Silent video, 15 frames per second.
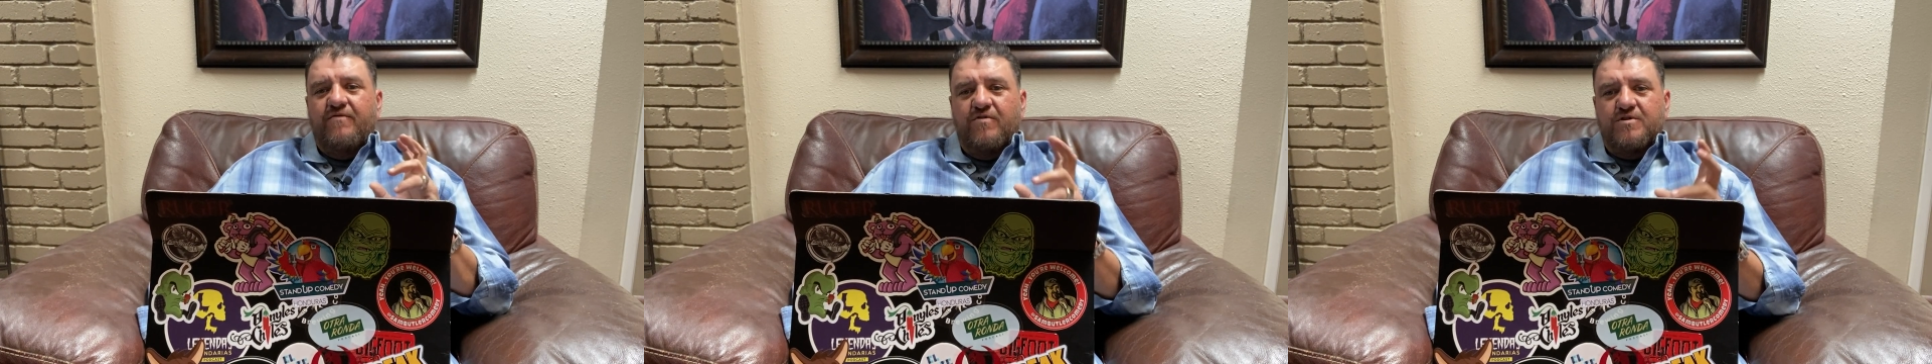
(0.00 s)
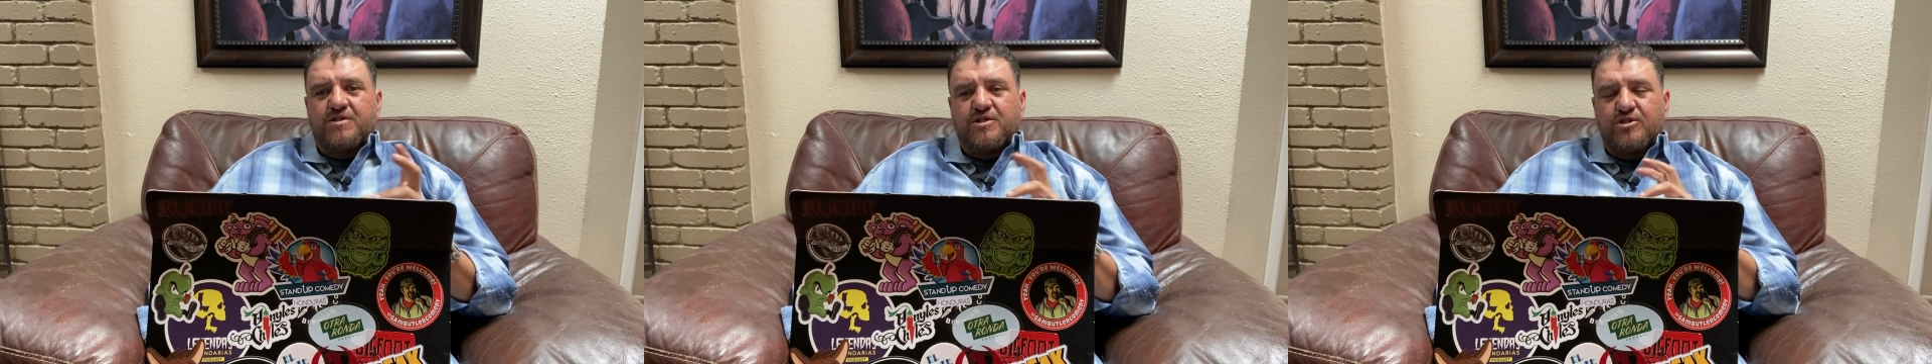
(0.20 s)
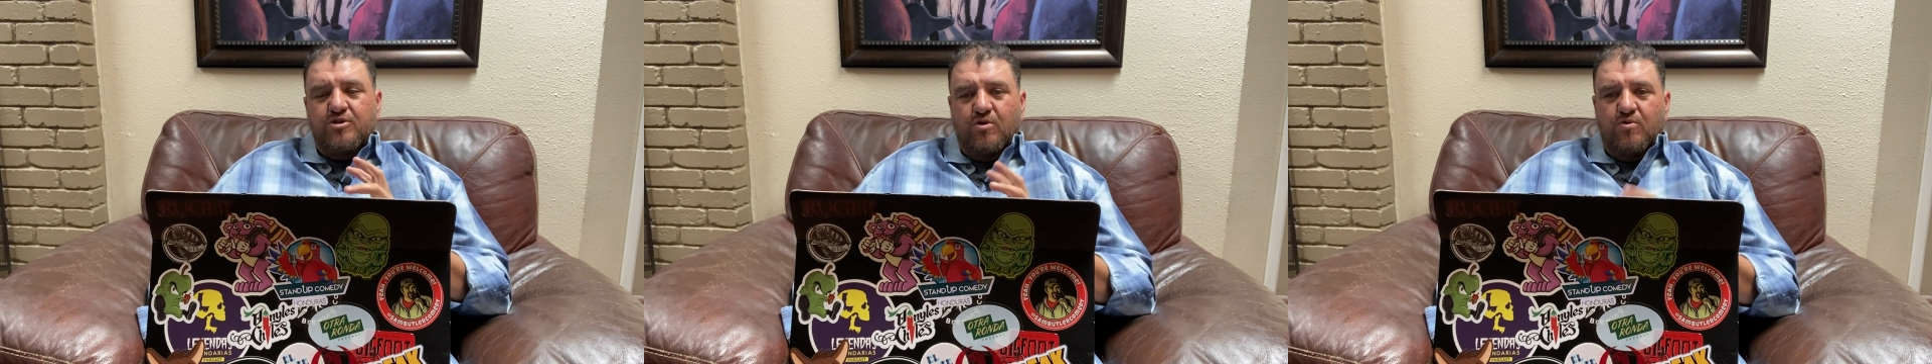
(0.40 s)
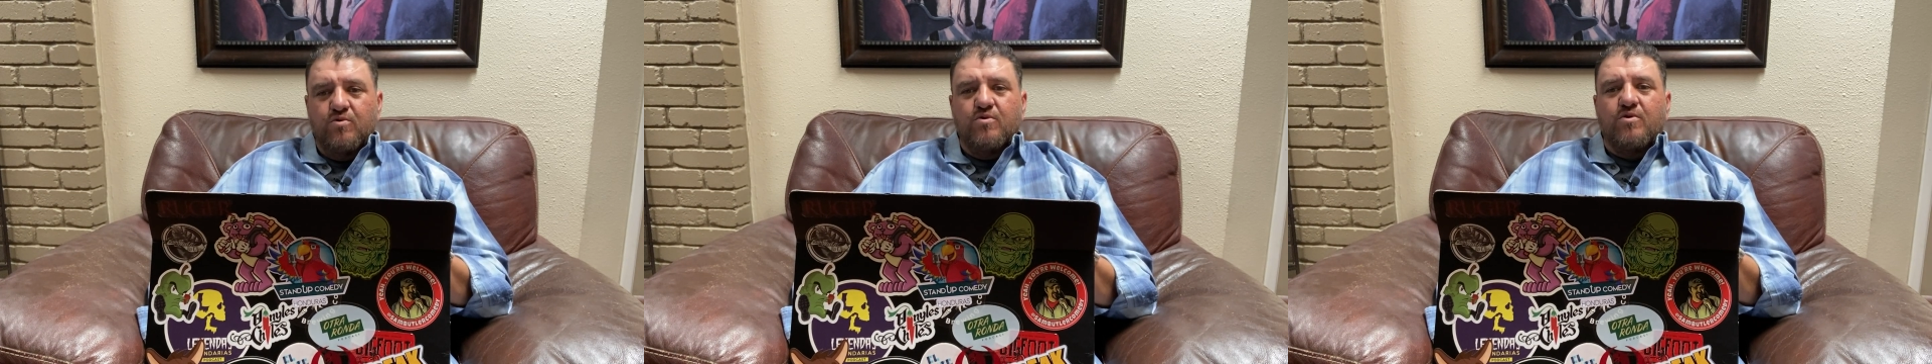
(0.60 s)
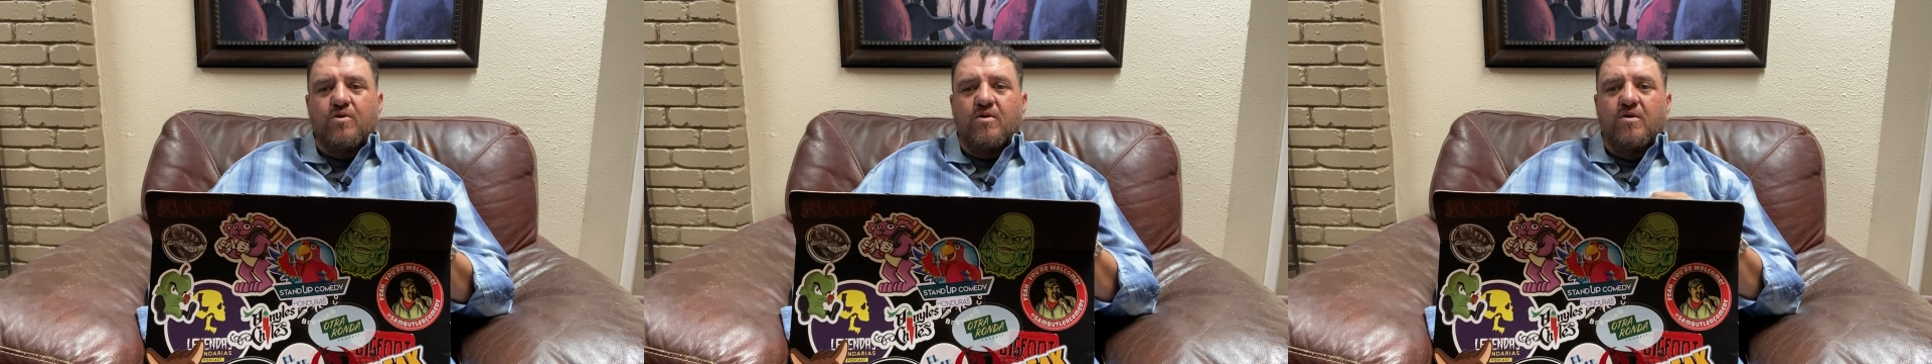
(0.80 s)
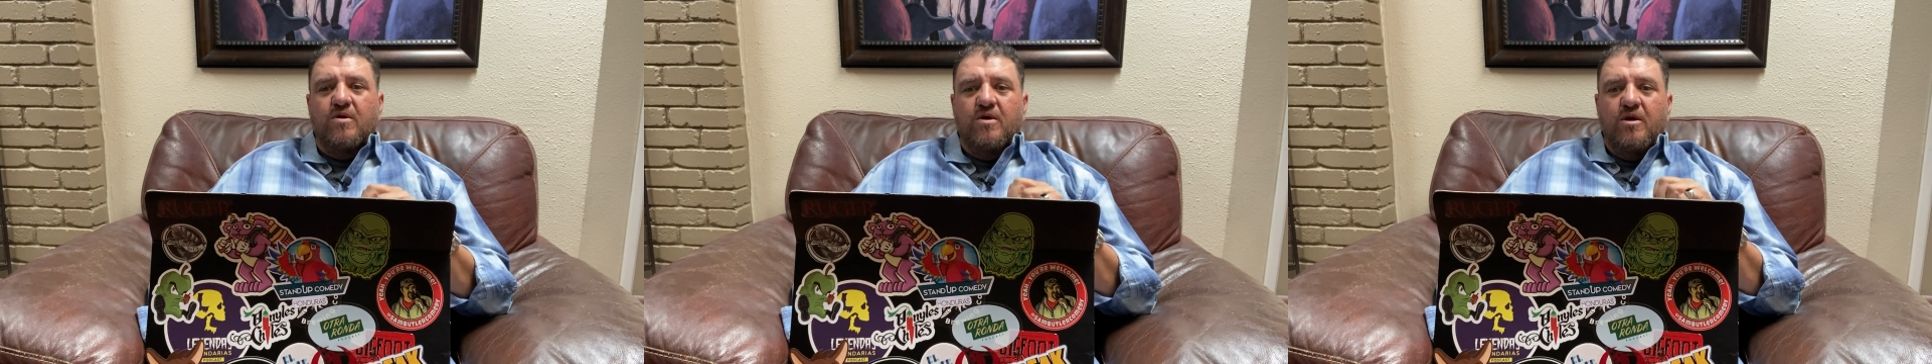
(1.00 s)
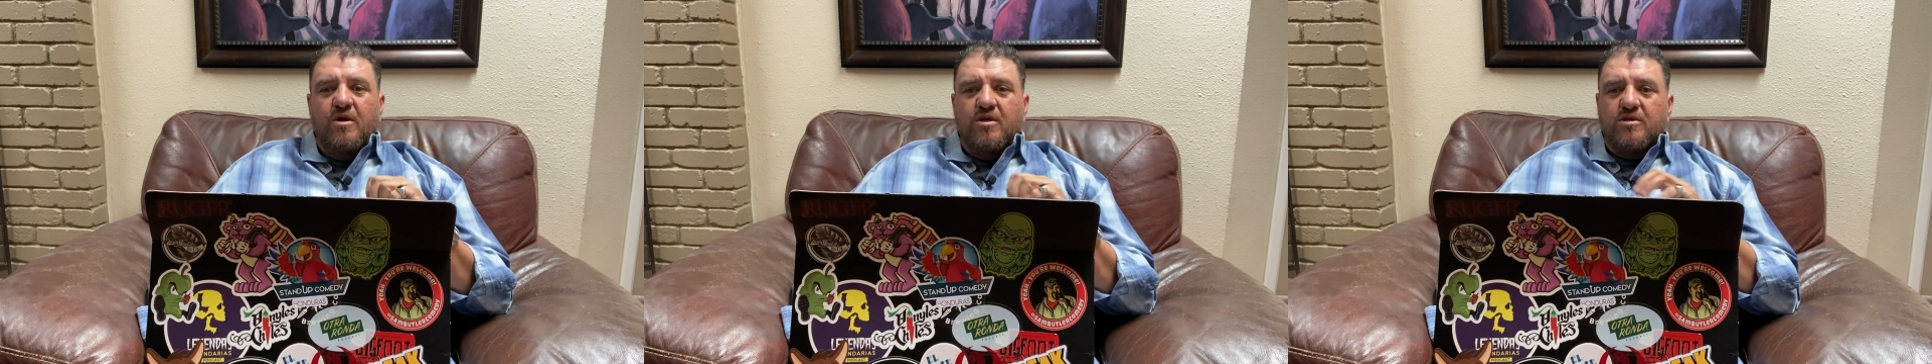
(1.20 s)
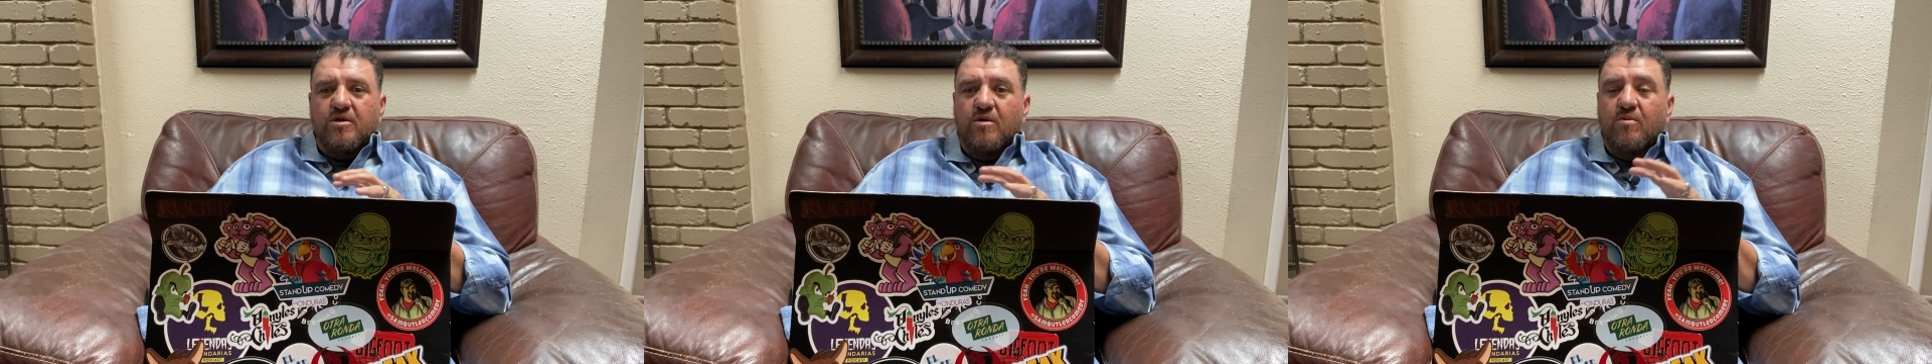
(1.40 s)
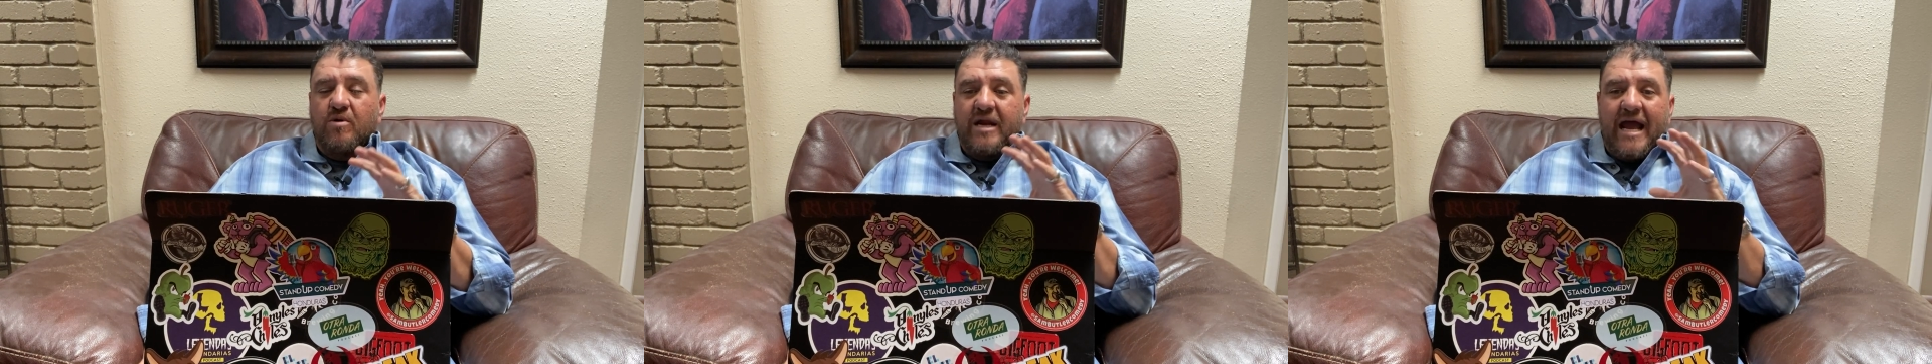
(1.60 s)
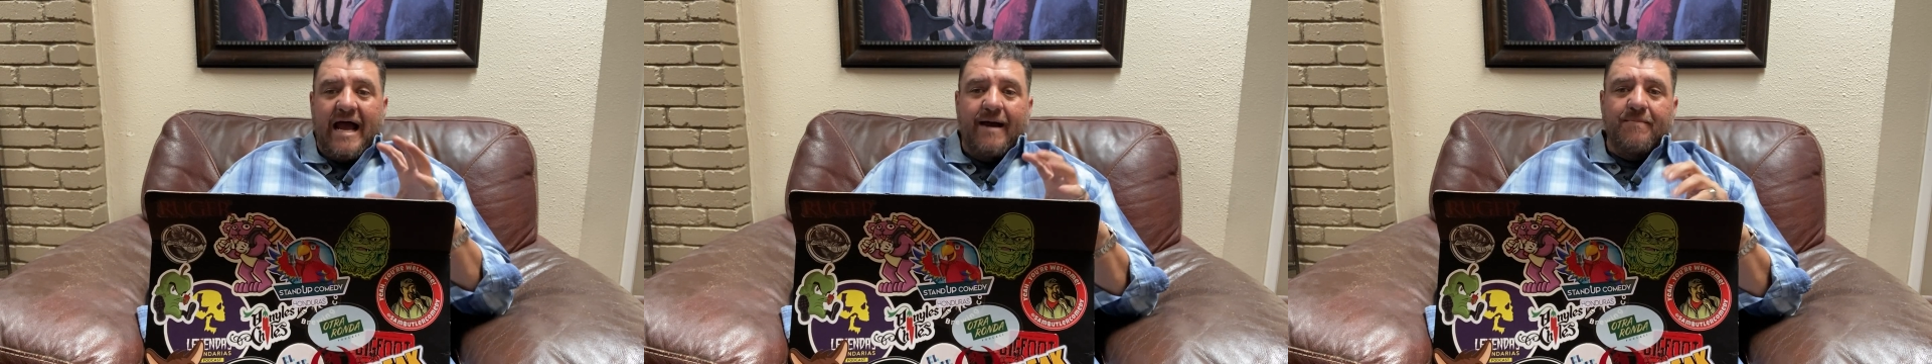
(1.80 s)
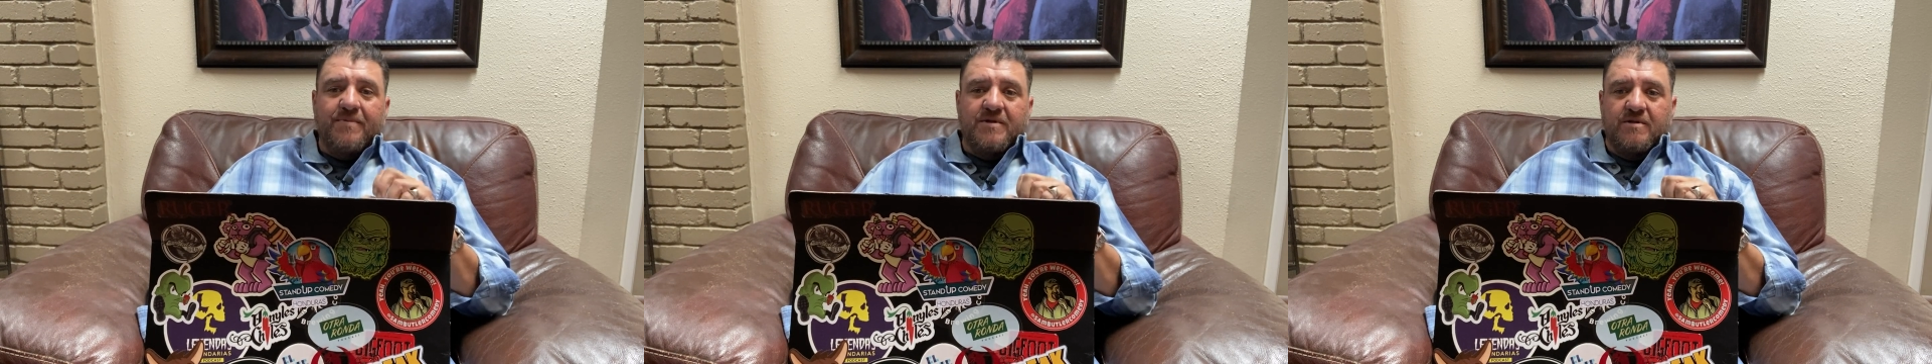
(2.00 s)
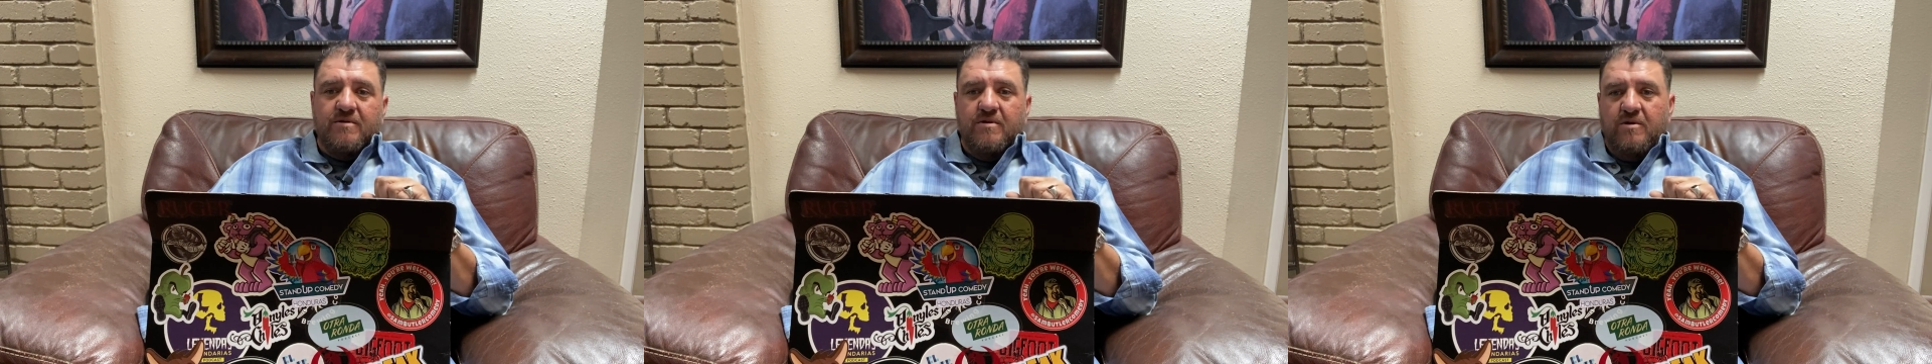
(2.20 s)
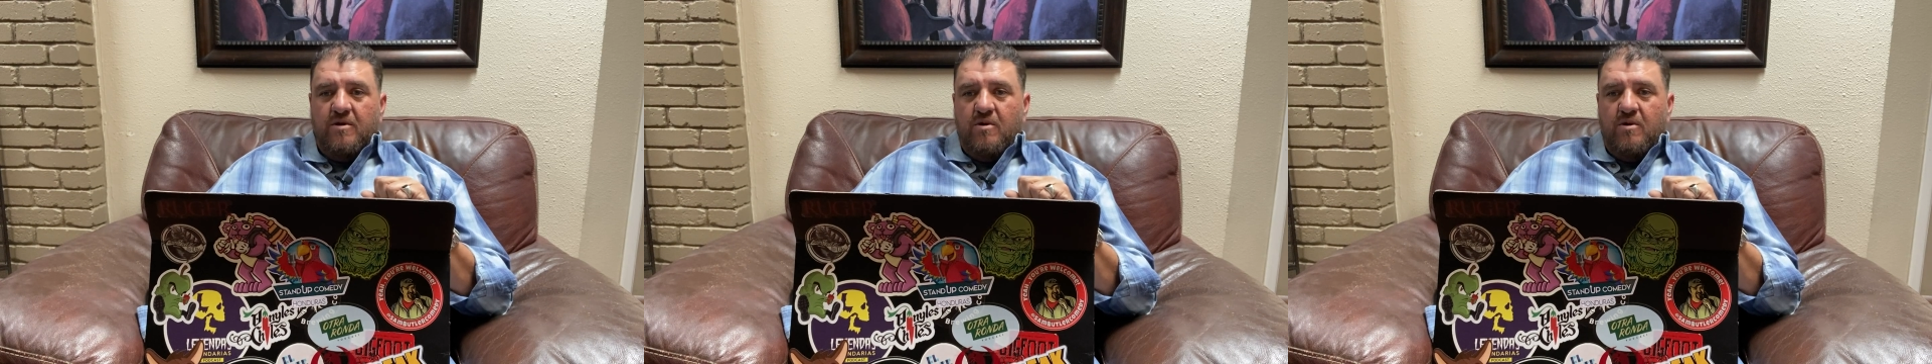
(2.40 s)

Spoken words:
versus Toluco. So what happened?